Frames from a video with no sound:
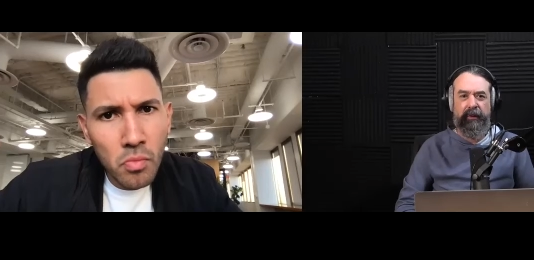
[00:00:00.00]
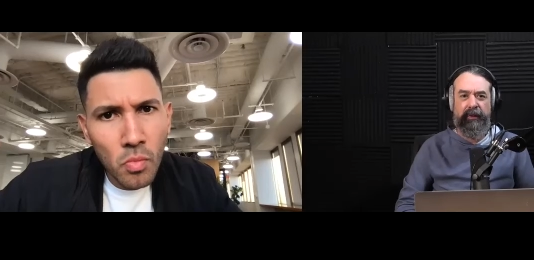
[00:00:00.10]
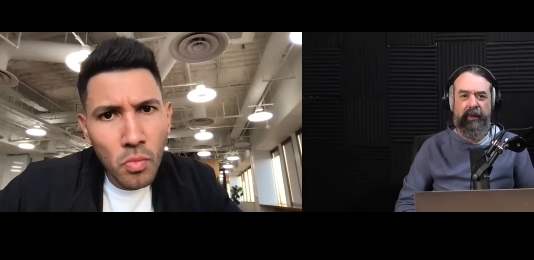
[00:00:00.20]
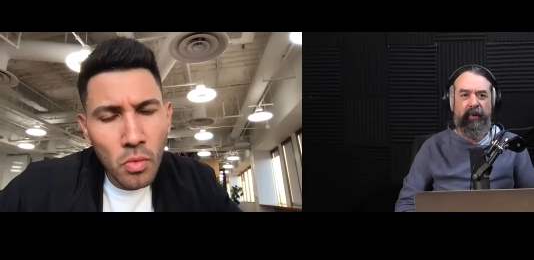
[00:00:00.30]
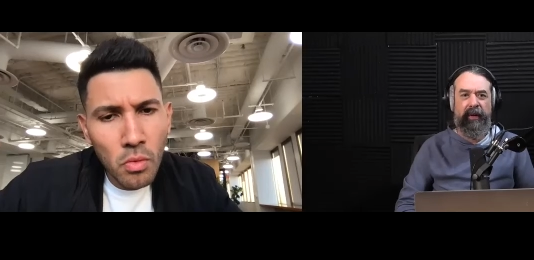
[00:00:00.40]
Speaker 1: you're
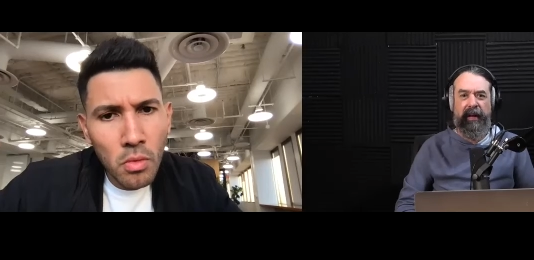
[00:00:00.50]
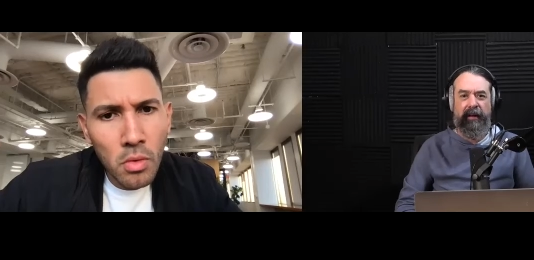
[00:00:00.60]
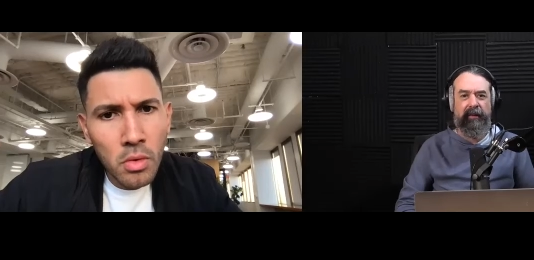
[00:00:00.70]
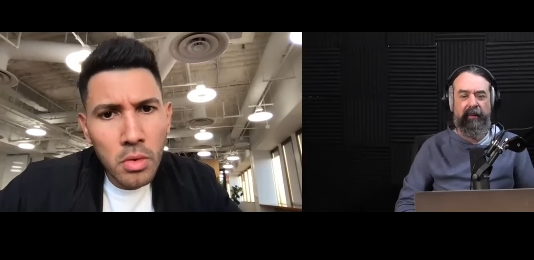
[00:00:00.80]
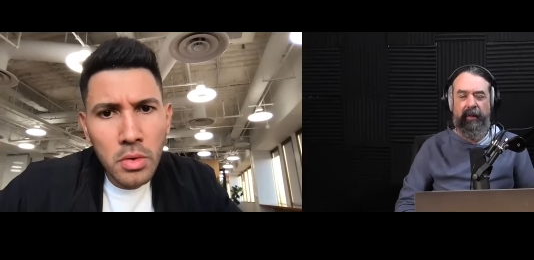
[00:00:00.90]
someone like,
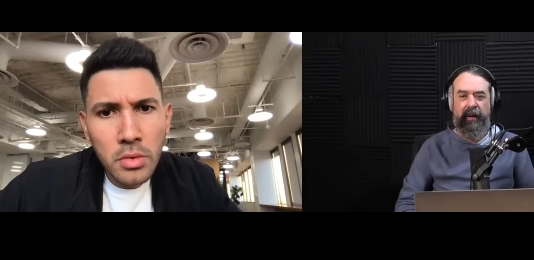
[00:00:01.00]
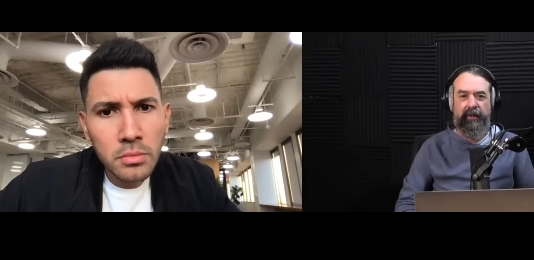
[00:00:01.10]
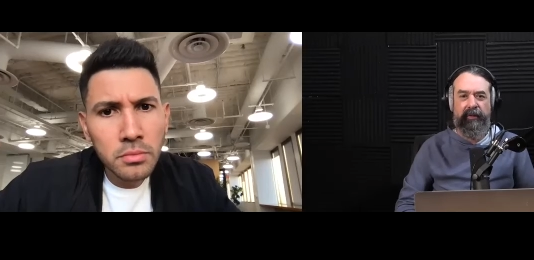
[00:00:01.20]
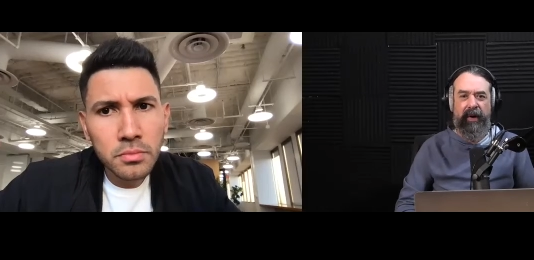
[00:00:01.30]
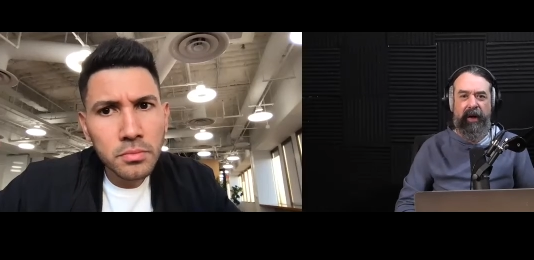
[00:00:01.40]
like
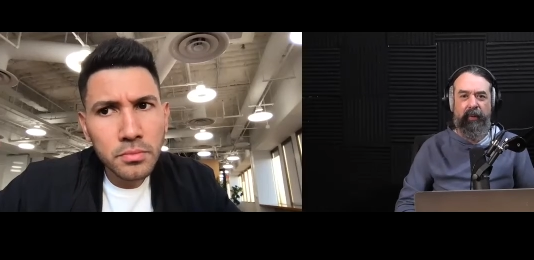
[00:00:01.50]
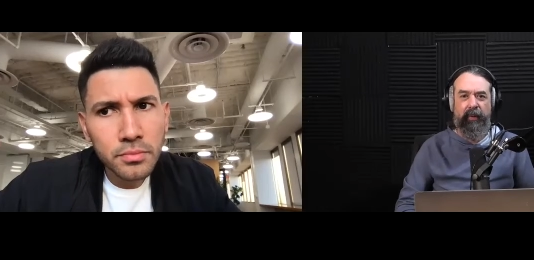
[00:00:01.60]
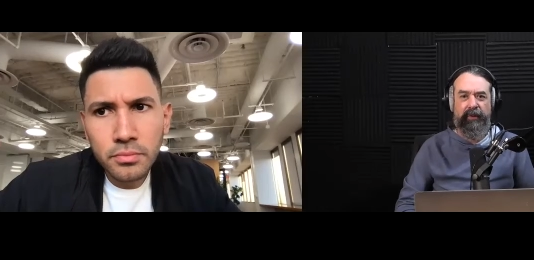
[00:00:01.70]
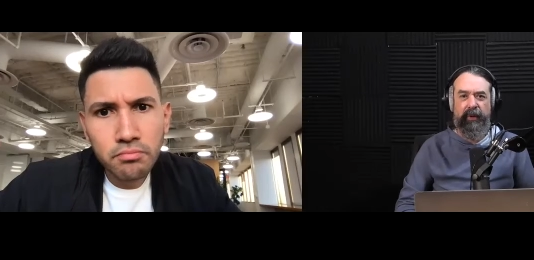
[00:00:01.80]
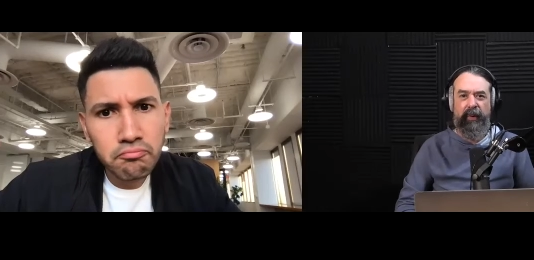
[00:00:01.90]
lots of
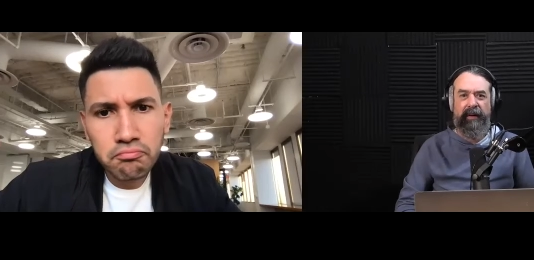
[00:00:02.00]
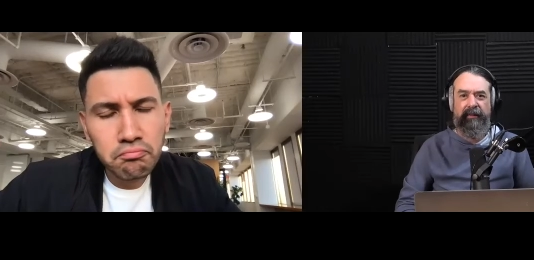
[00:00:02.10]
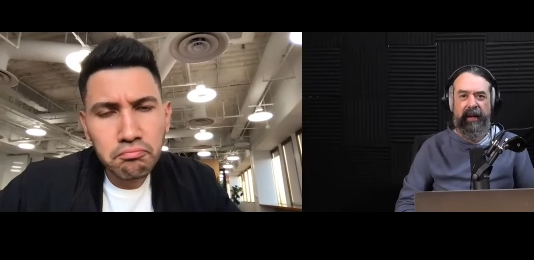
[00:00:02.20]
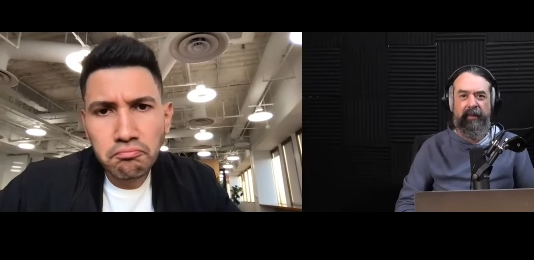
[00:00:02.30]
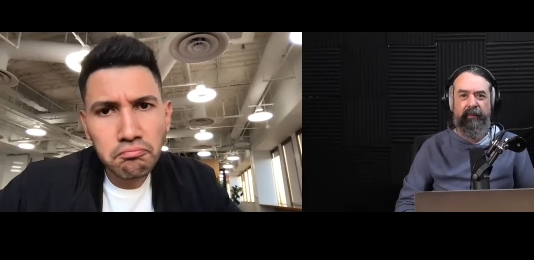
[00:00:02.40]
followers. Do you really have
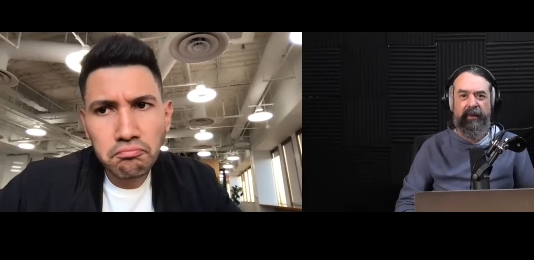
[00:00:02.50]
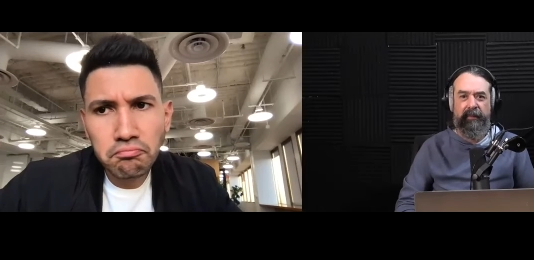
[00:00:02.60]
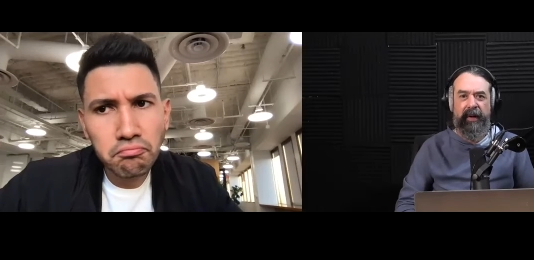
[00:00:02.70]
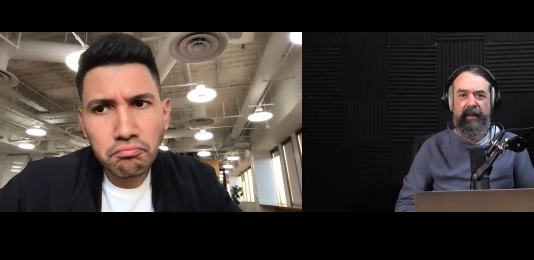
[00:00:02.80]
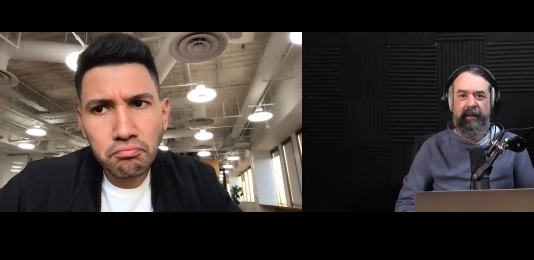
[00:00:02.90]
time to respond